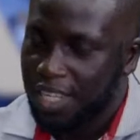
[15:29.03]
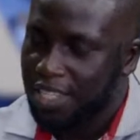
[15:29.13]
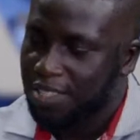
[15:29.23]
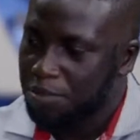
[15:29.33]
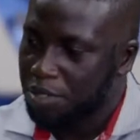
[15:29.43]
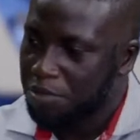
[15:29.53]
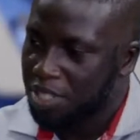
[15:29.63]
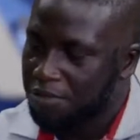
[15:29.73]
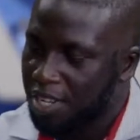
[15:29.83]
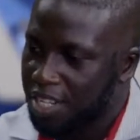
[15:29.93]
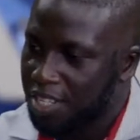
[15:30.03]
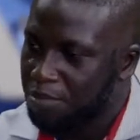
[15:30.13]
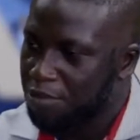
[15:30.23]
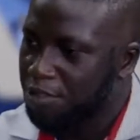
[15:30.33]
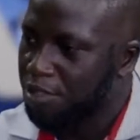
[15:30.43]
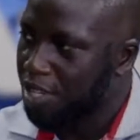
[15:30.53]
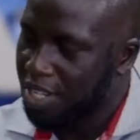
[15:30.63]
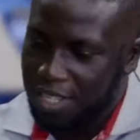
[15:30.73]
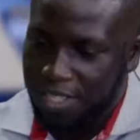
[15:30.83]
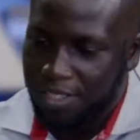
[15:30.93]
Yes, Mr. Fane, before
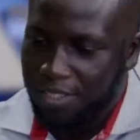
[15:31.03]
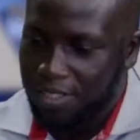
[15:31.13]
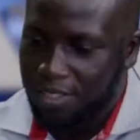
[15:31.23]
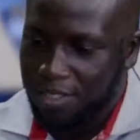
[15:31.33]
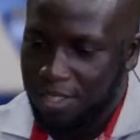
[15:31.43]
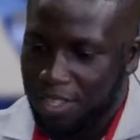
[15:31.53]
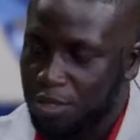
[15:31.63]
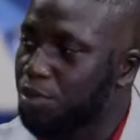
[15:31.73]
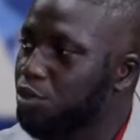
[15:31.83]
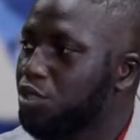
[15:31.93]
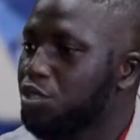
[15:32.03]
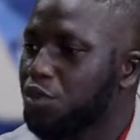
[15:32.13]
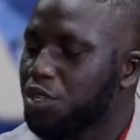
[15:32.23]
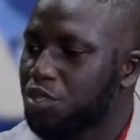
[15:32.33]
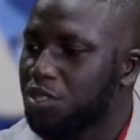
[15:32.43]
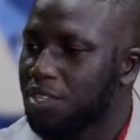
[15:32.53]
I respond to this question.